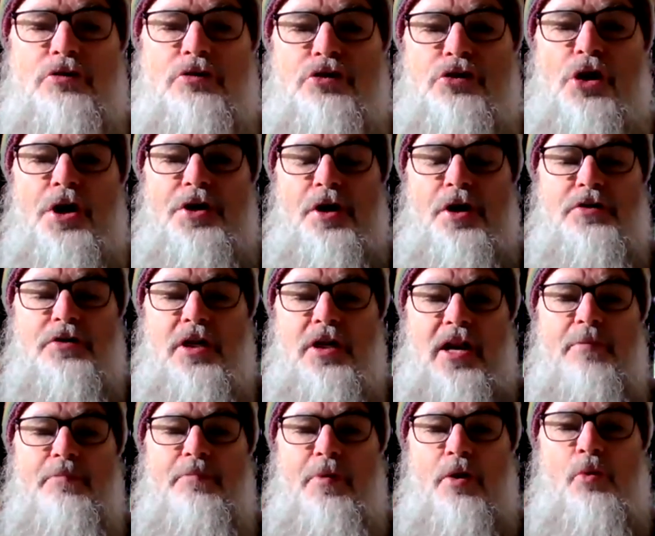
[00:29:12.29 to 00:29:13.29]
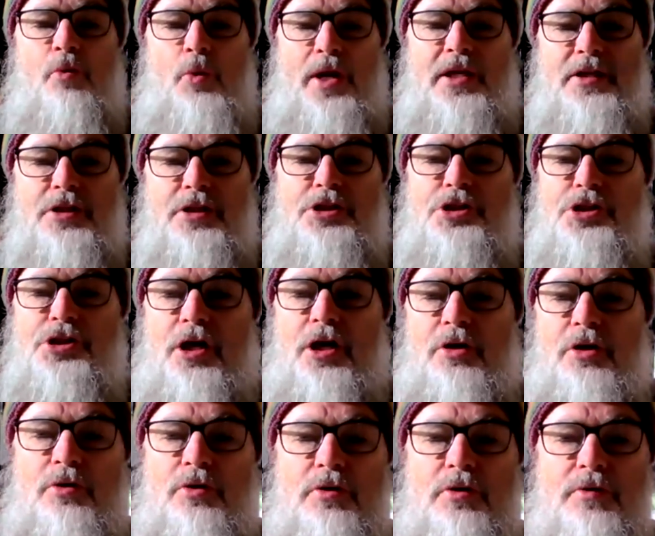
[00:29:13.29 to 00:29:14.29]
I'll try not to let my weakness
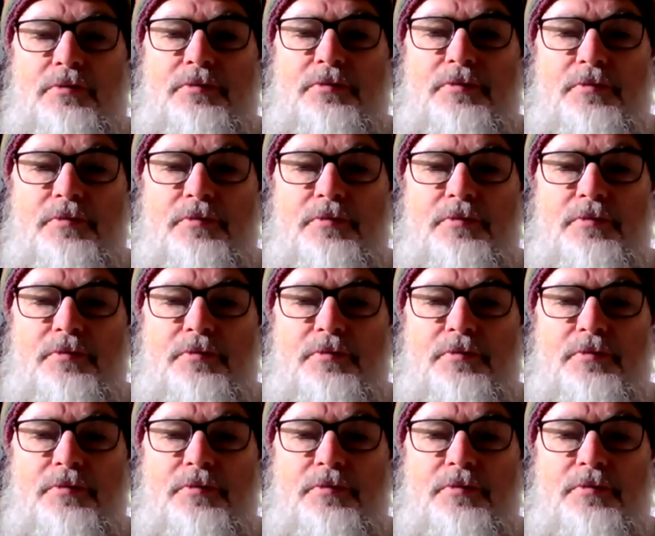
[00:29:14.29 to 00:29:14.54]
show.